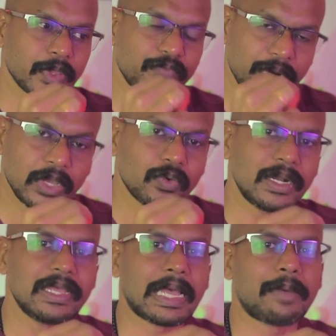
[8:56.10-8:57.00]

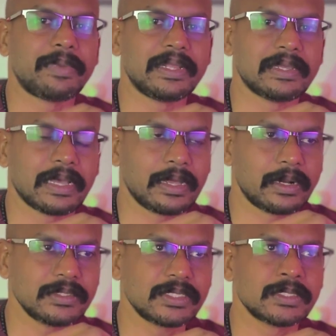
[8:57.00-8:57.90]
frequently happening
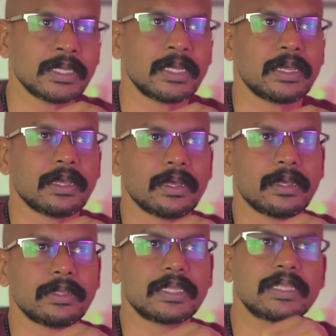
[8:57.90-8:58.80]
occurrence.
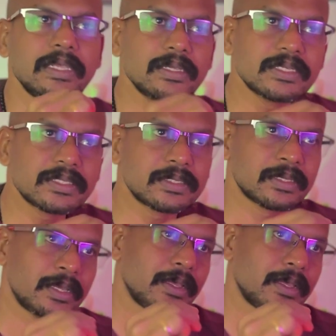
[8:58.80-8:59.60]
The thing is,